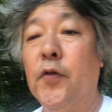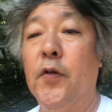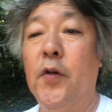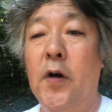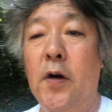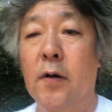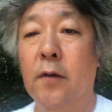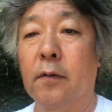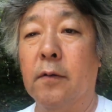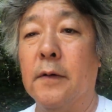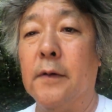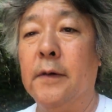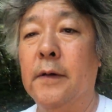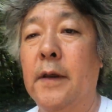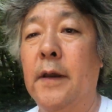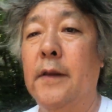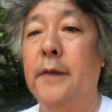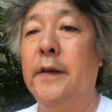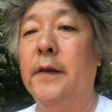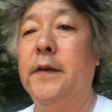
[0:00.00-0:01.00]
know.
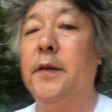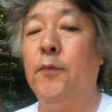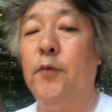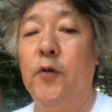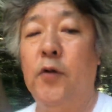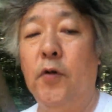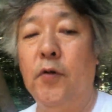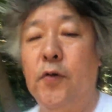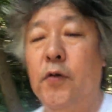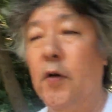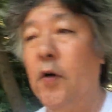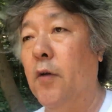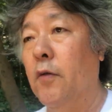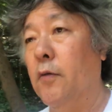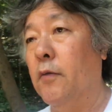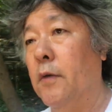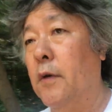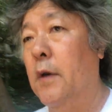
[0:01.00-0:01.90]
They simply don't know.